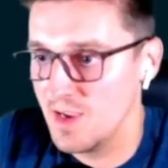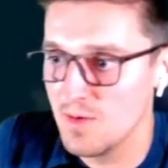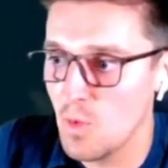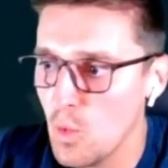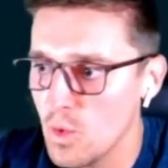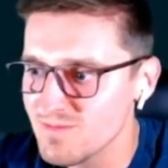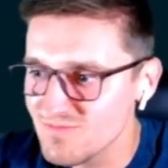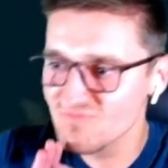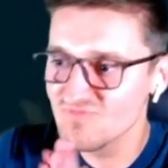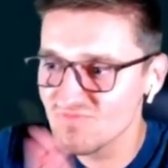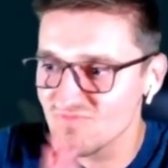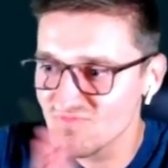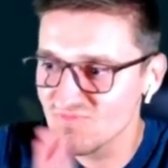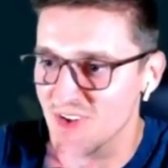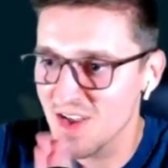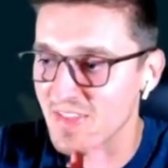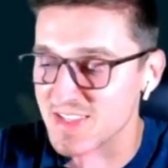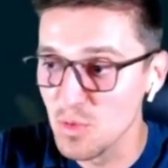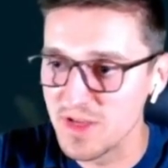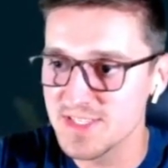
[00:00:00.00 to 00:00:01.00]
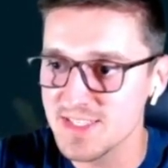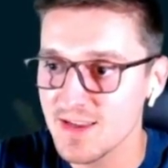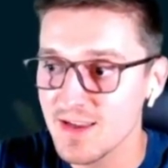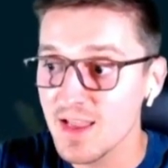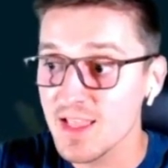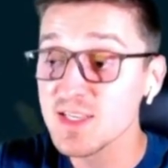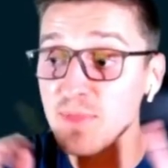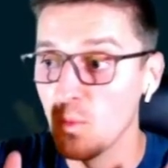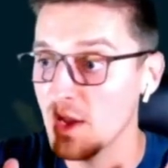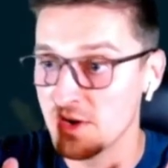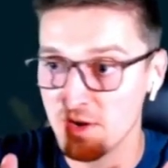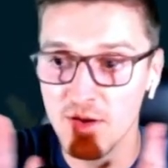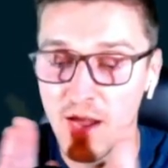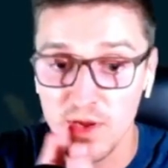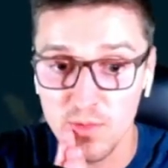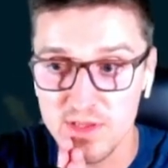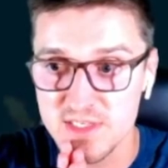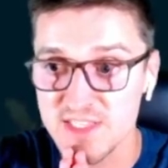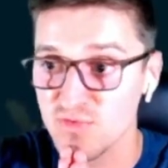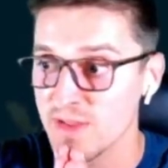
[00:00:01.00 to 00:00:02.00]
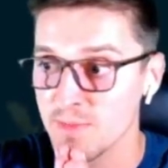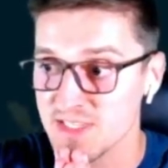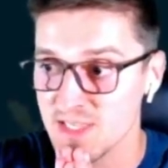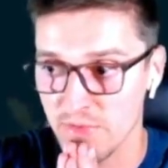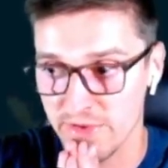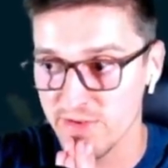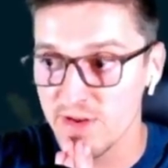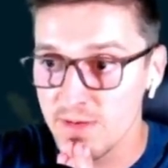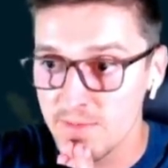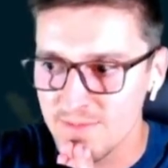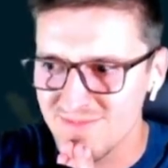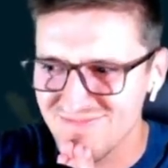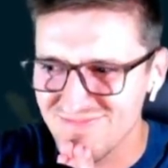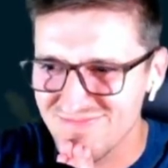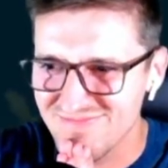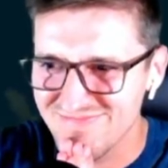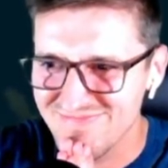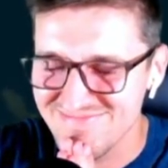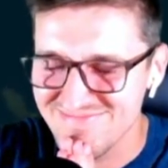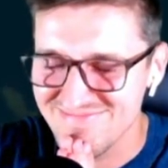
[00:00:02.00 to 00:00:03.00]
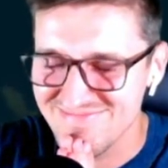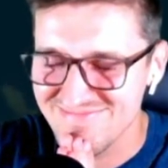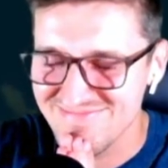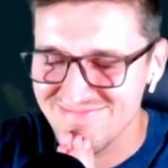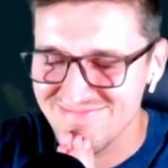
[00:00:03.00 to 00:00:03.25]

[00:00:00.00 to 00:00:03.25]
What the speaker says: my team to finally hatch myself a water Pokemon.